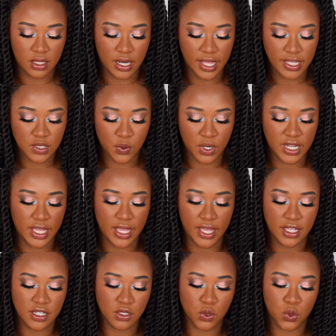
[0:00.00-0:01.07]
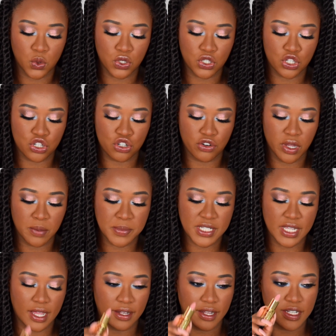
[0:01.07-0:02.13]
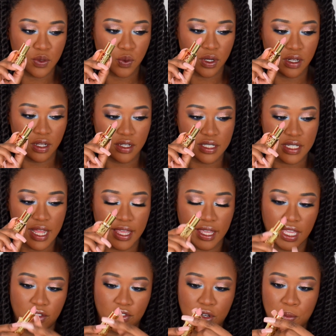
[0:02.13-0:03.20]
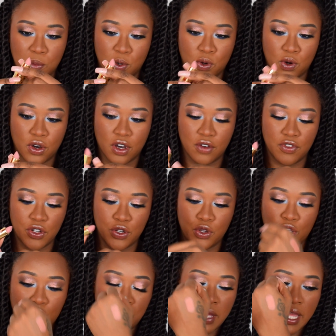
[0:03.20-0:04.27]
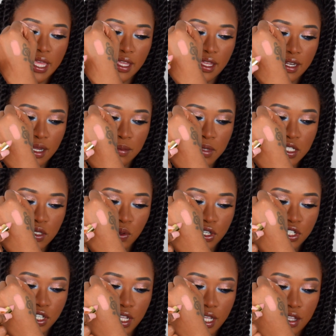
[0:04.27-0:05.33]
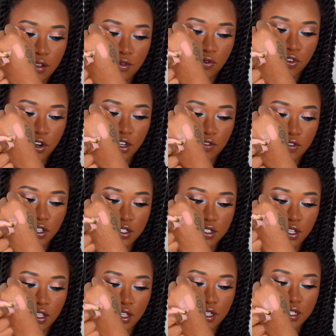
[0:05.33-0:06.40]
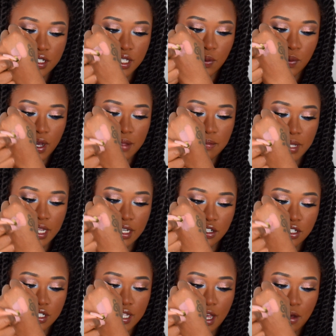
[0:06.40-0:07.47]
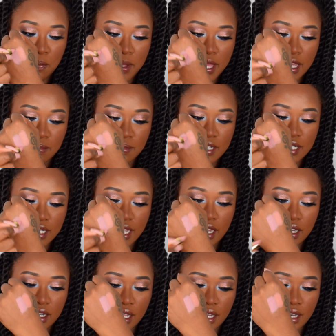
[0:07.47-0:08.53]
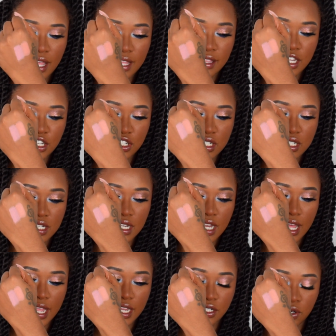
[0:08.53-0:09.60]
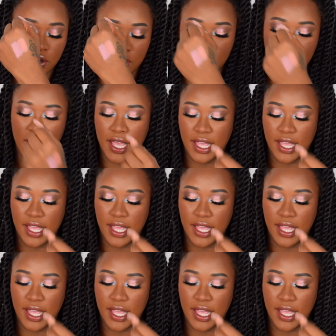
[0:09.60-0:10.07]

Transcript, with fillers: The next one here is called Stripped, and this one looks like even more of a nude pink. Let me swatch it in front of you so you can see what I mean. Do you see how pigmented and like they just glide on?